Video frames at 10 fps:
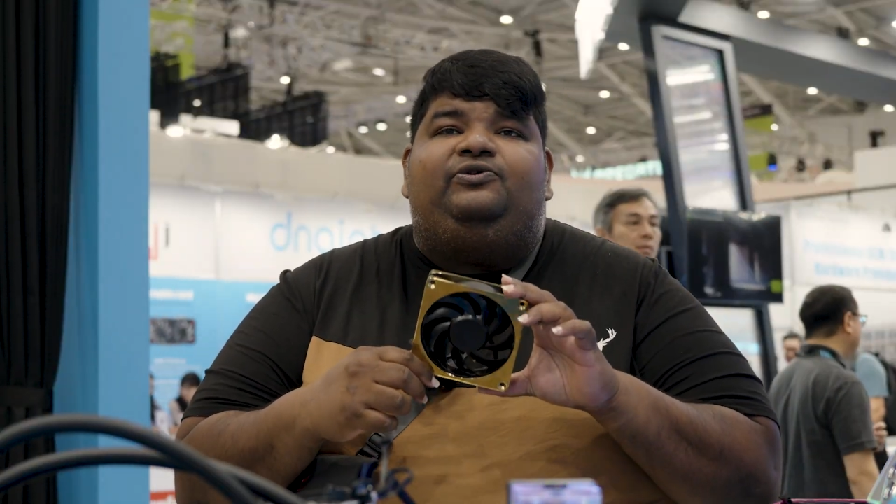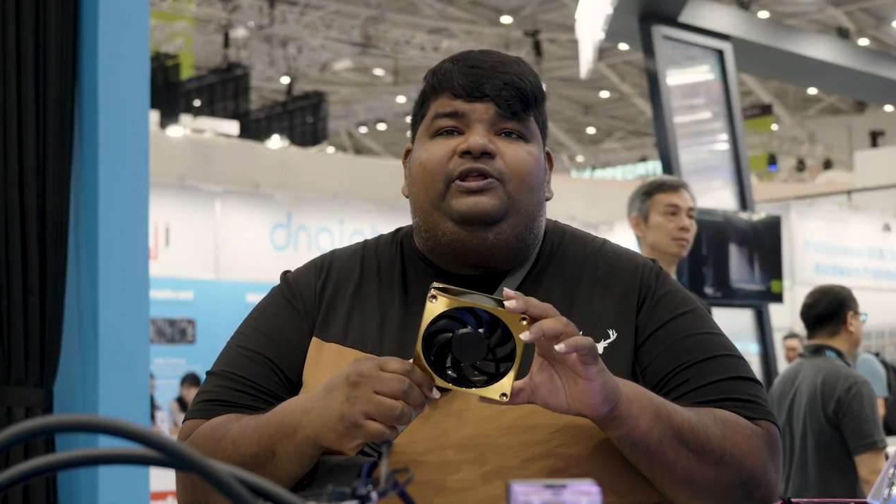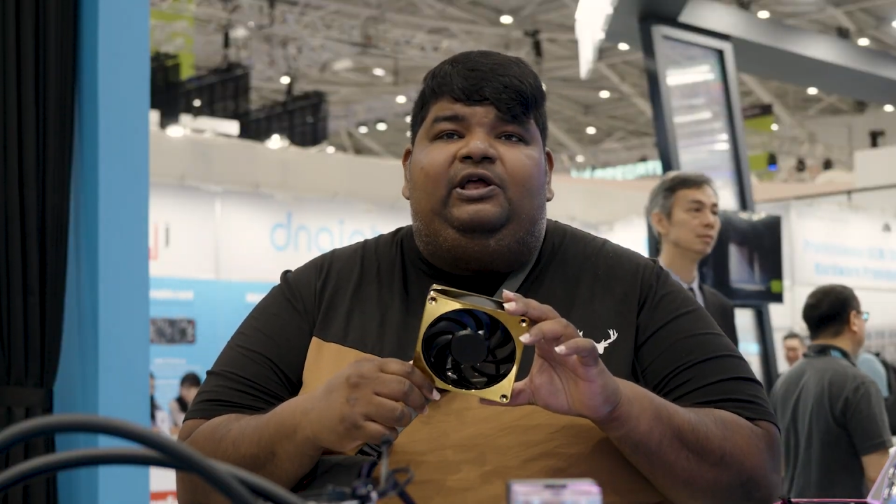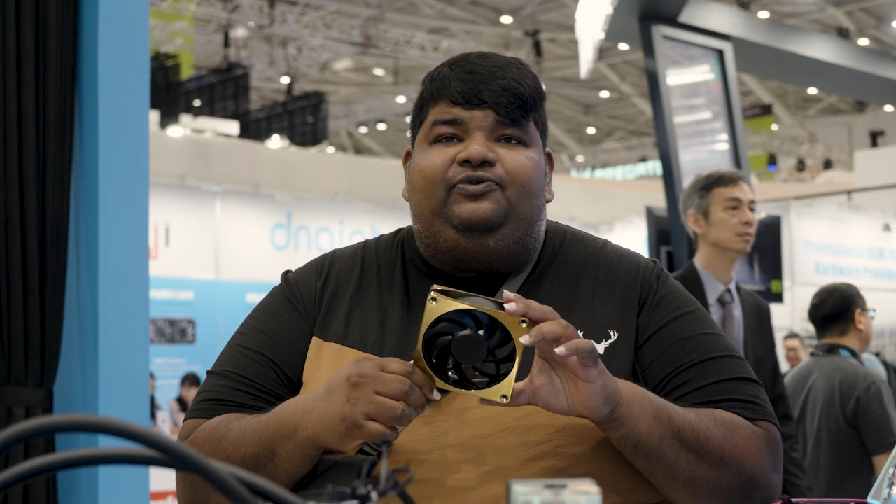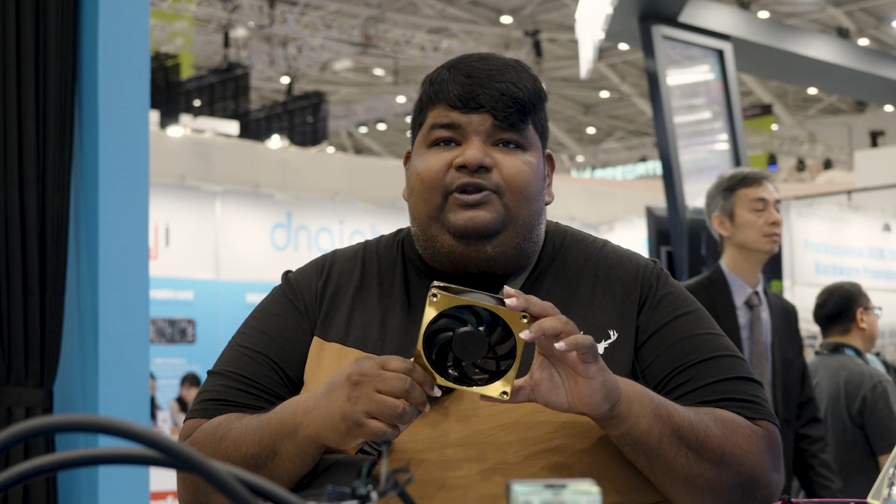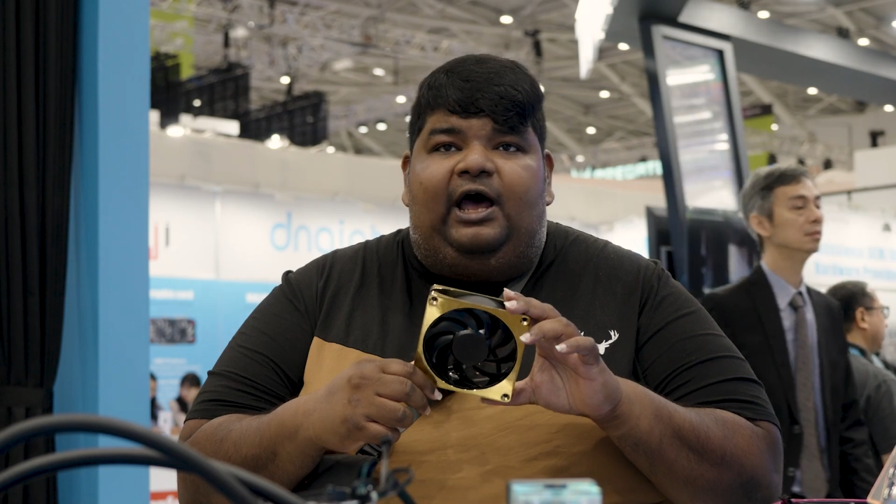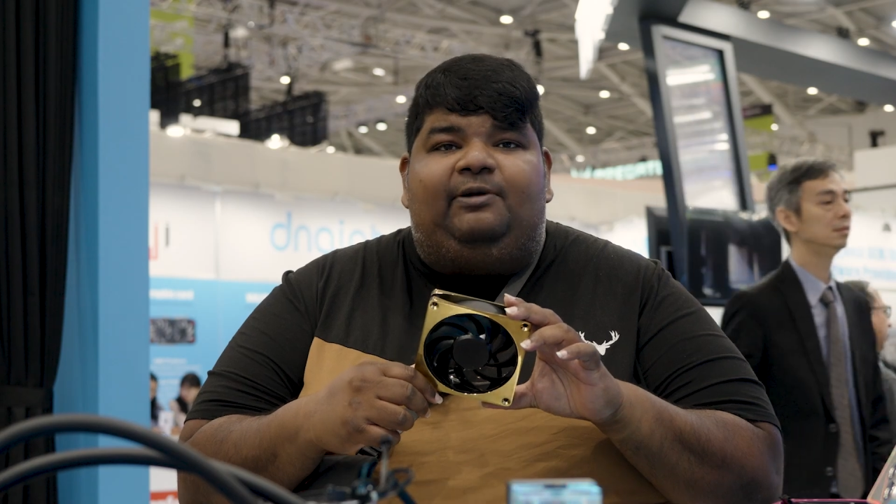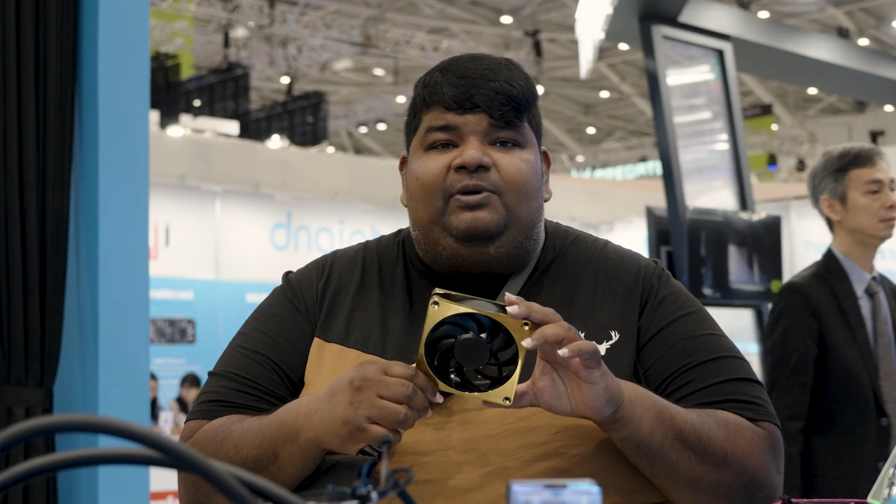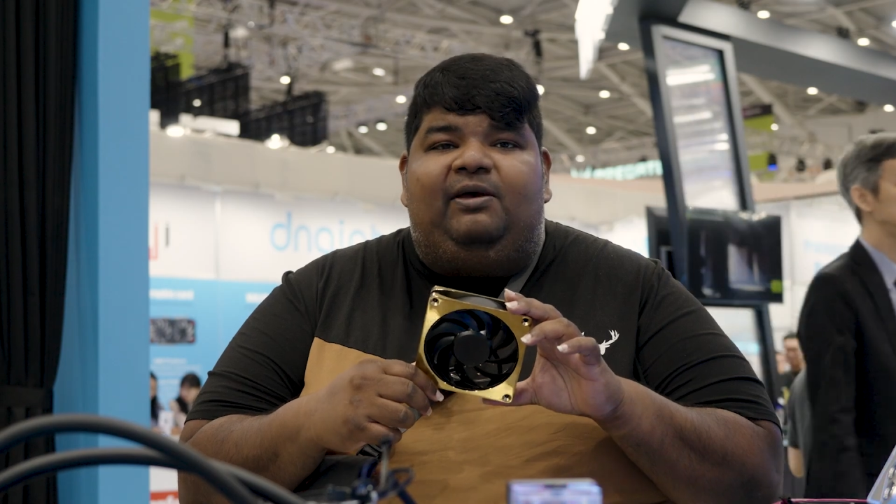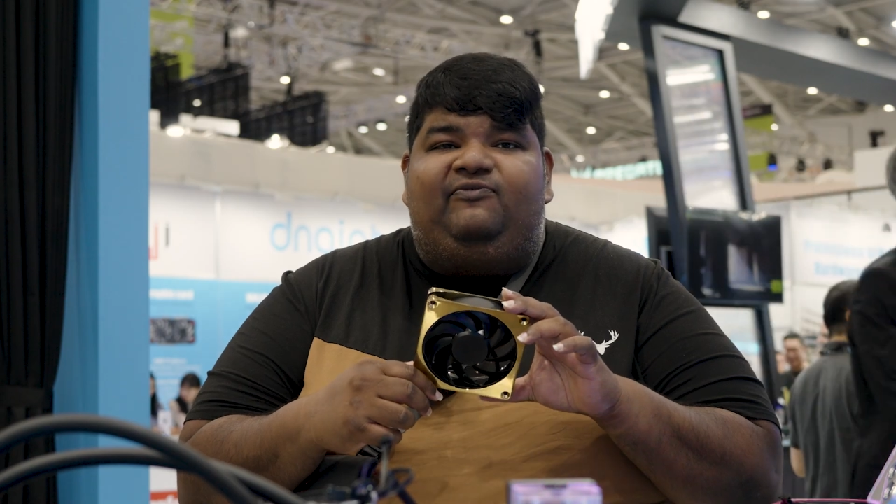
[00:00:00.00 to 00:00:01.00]
3000
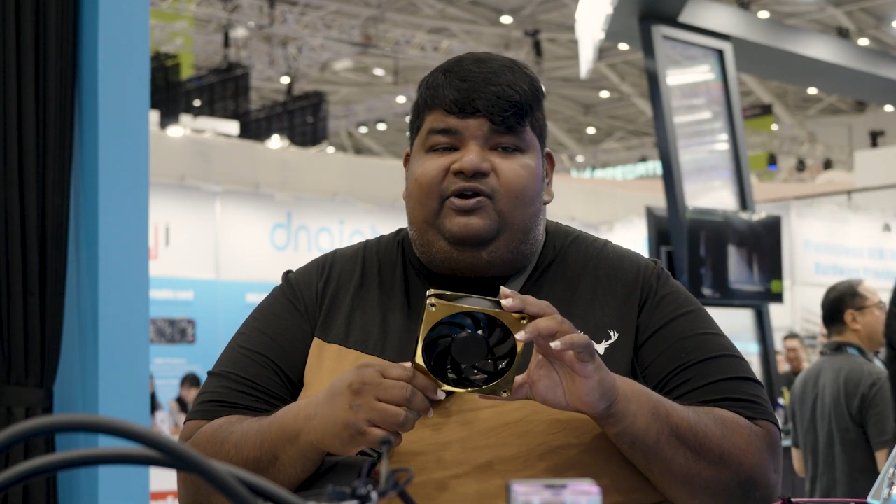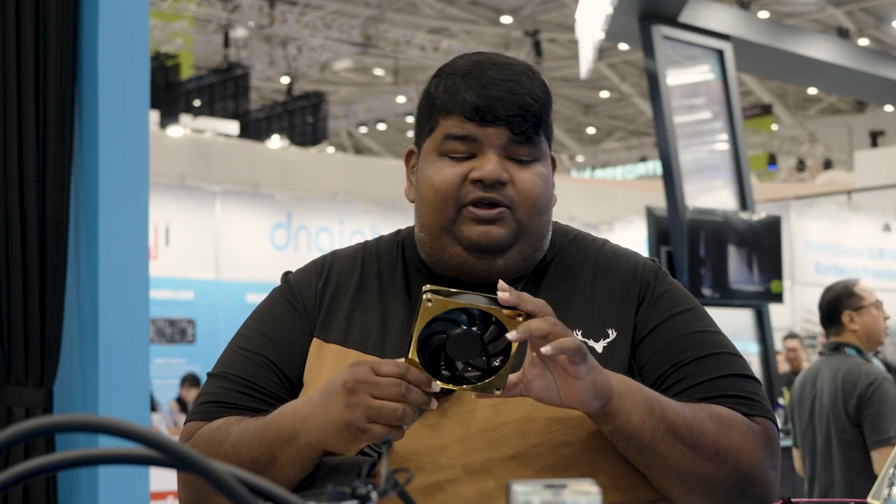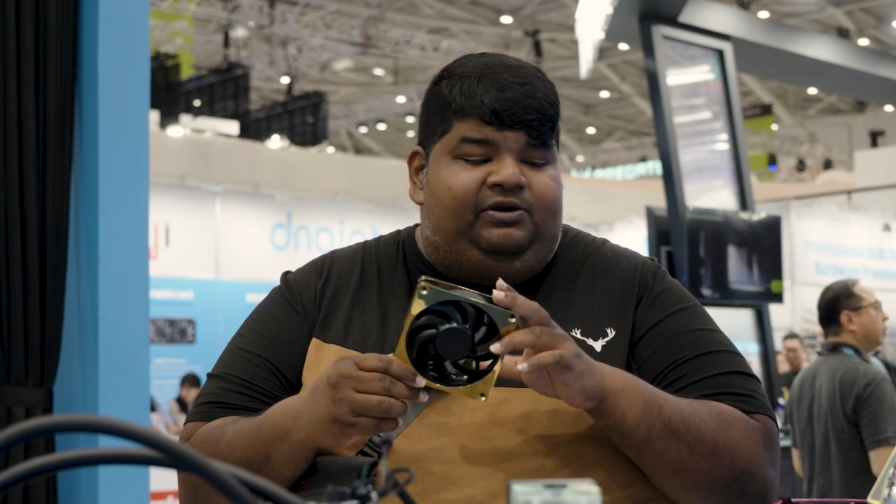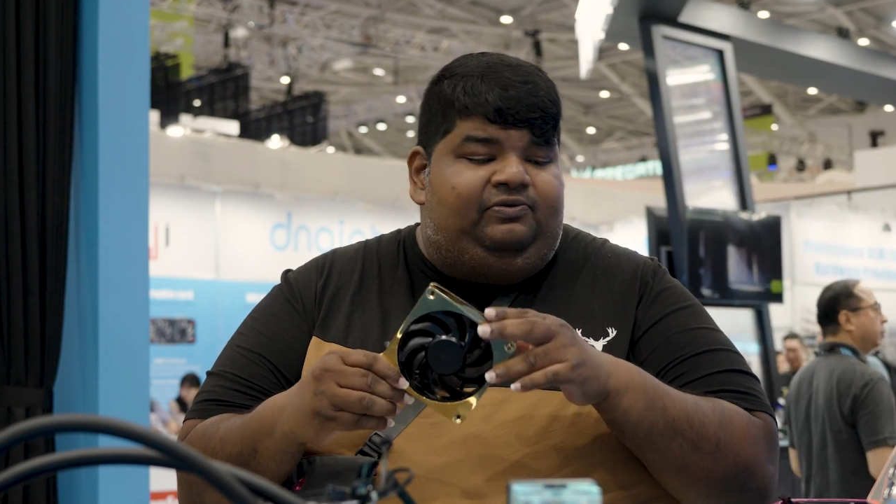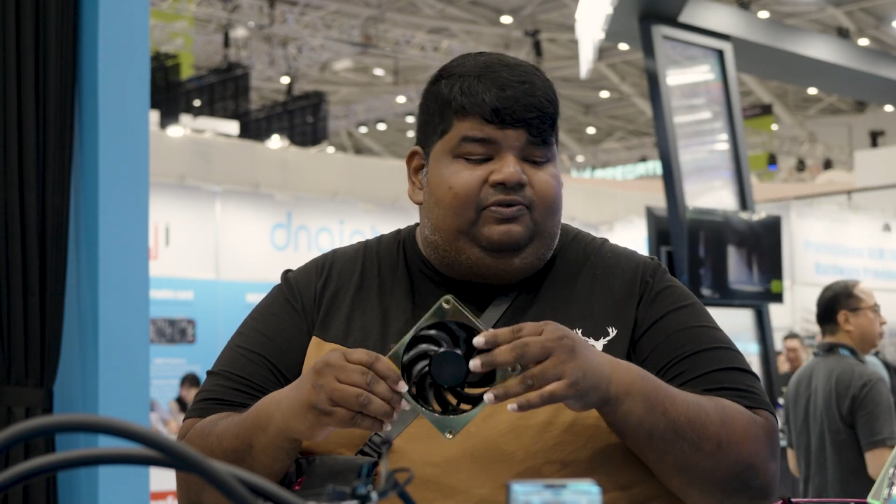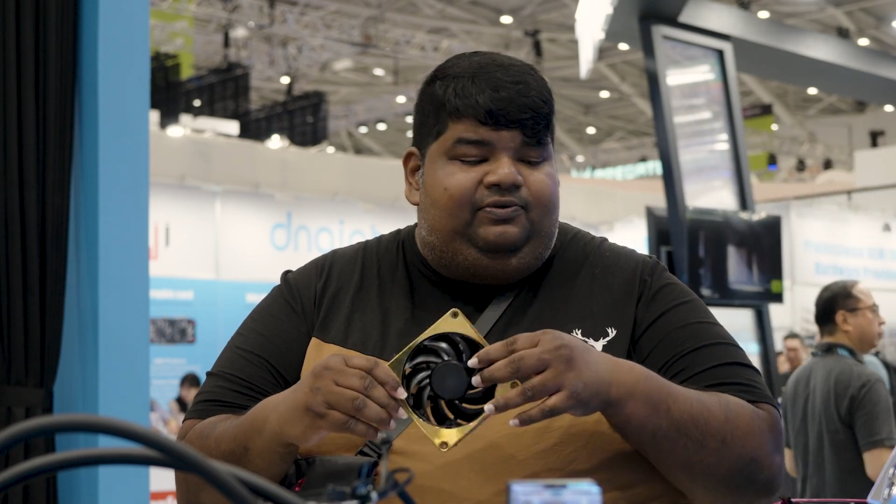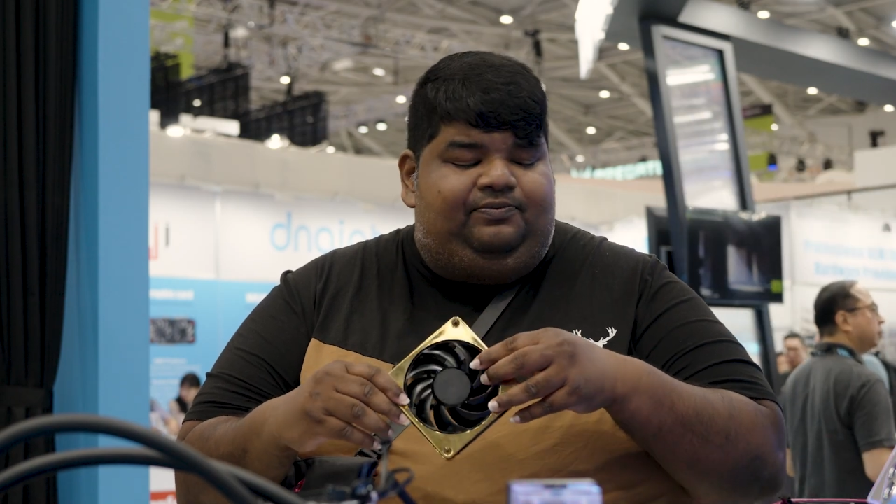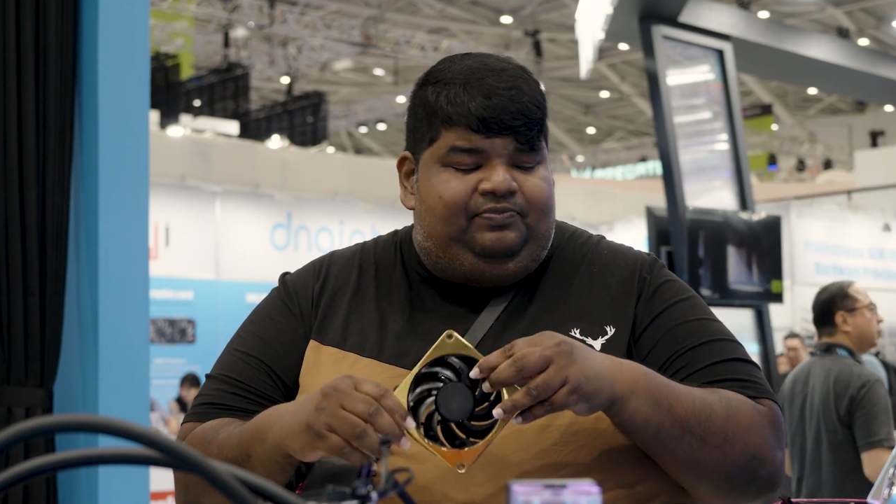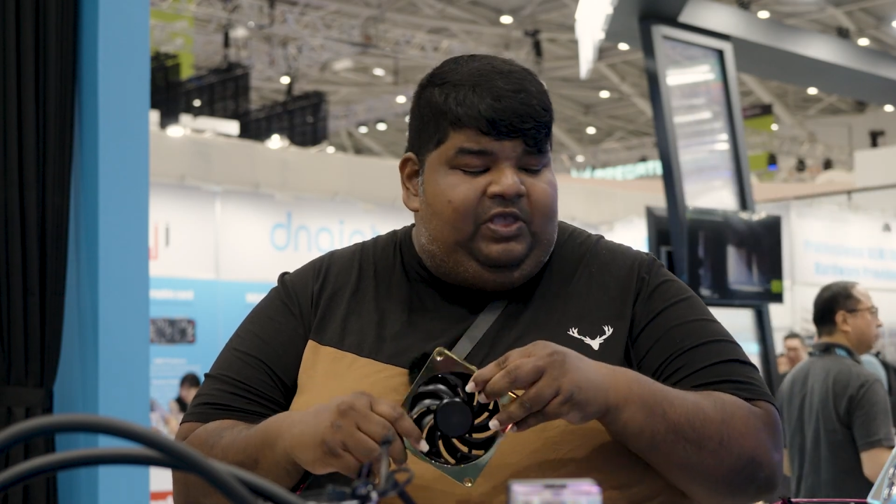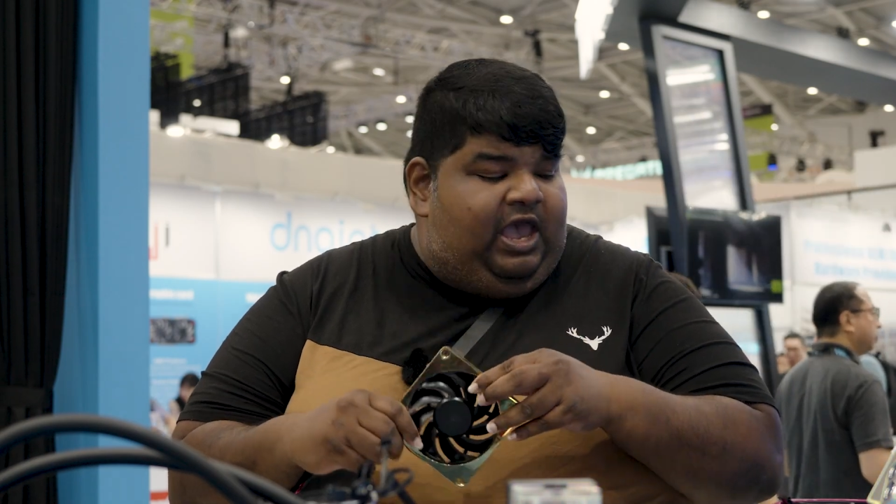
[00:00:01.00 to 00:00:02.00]
RPM variants.